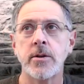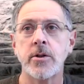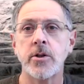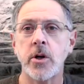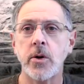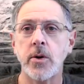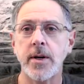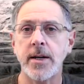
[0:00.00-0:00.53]

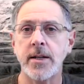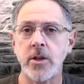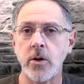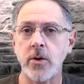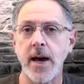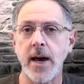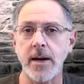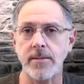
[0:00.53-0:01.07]
So it's
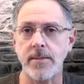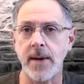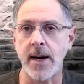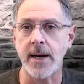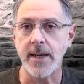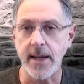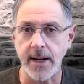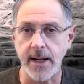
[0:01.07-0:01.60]
okay. I
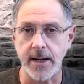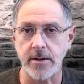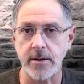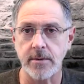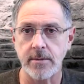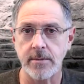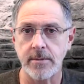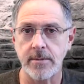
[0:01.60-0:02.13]
get it.
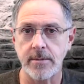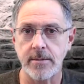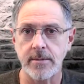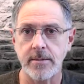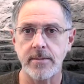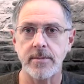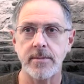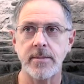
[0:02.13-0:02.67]

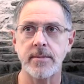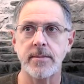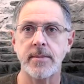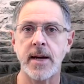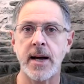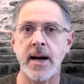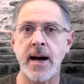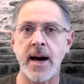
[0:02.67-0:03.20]

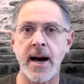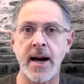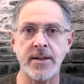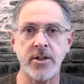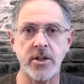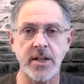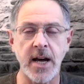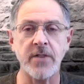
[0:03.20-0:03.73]
I
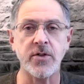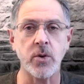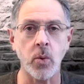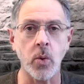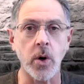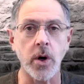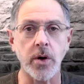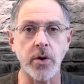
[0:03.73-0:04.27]
just have to
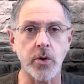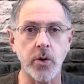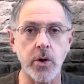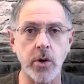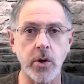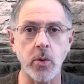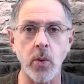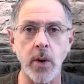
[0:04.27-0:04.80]
work
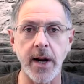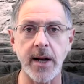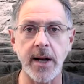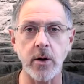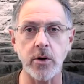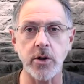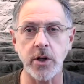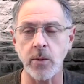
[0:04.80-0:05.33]
through what I
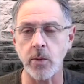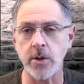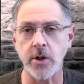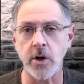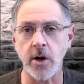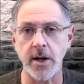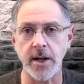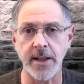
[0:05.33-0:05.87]
know someone's
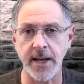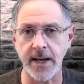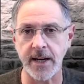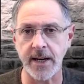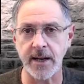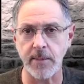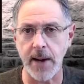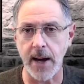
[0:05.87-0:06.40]
already
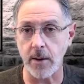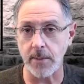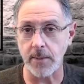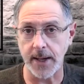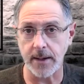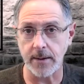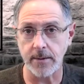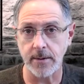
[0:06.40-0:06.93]
thinking about
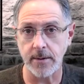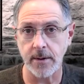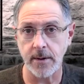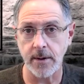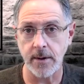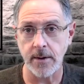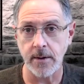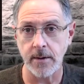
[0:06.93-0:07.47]
me.
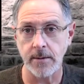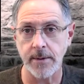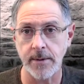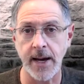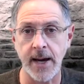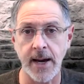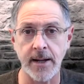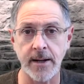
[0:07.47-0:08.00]

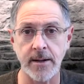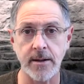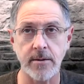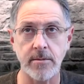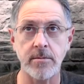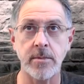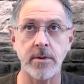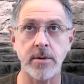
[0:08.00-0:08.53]
And
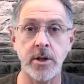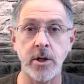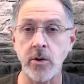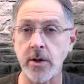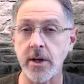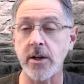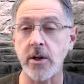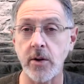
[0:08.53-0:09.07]
you
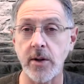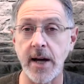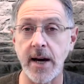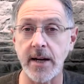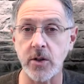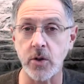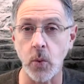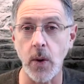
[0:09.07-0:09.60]
can do
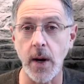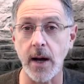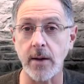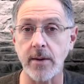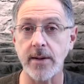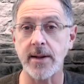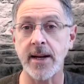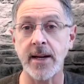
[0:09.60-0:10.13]
that as
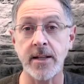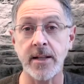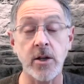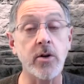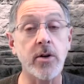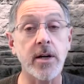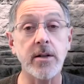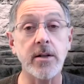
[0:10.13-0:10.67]
well. And
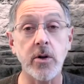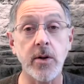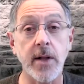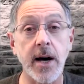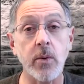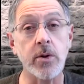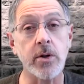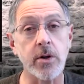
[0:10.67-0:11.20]
you can do
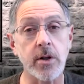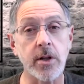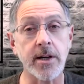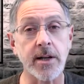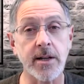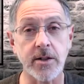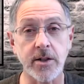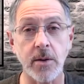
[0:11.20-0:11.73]
that when you're
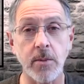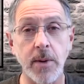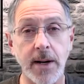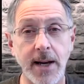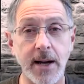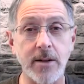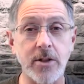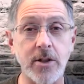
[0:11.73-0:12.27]
looking at
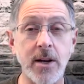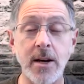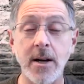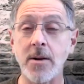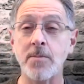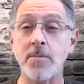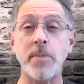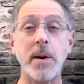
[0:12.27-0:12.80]
somebody else.
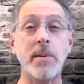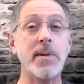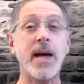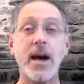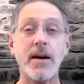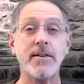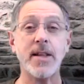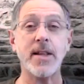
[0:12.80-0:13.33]
Maybe they
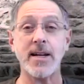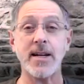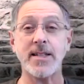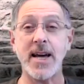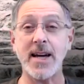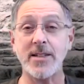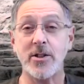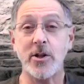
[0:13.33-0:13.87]
have a lot of
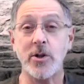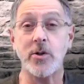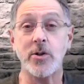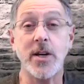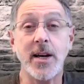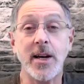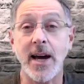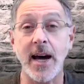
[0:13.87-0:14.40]

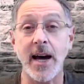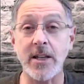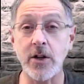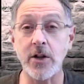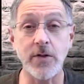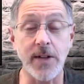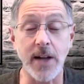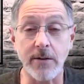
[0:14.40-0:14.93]
tattoos and
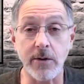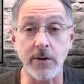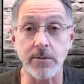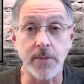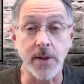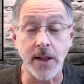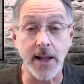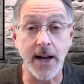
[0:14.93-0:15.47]
you've never
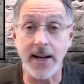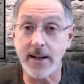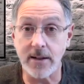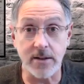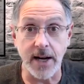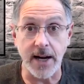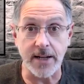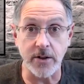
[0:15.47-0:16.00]
liked
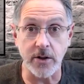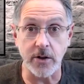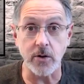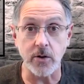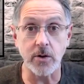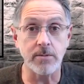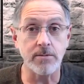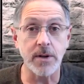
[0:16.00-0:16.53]

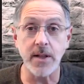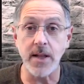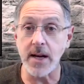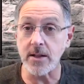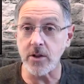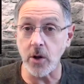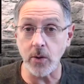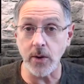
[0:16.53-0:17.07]
tattoos, but
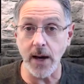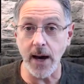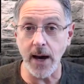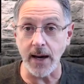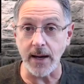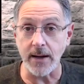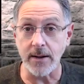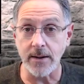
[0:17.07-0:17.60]
that's
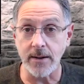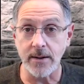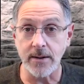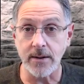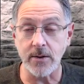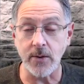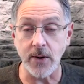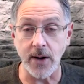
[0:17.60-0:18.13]
okay,
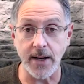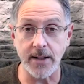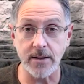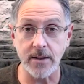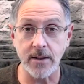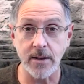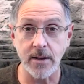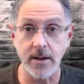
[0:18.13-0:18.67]
right?